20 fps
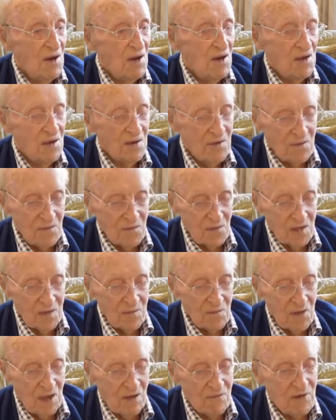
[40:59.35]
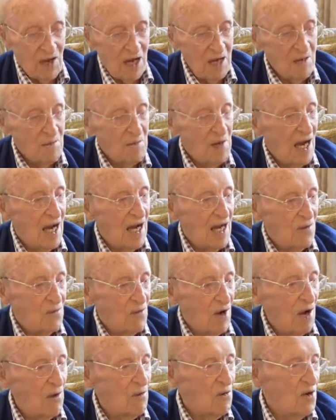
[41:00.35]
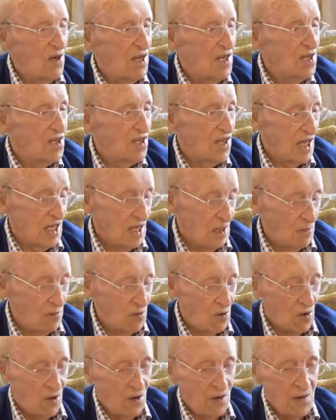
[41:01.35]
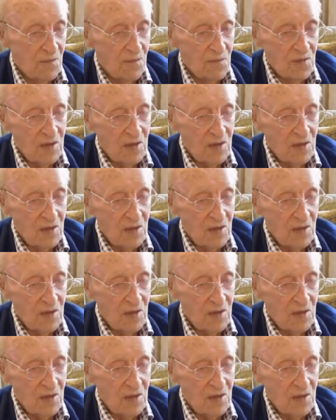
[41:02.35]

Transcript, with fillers: a fellow of mine, while we were in Singapore,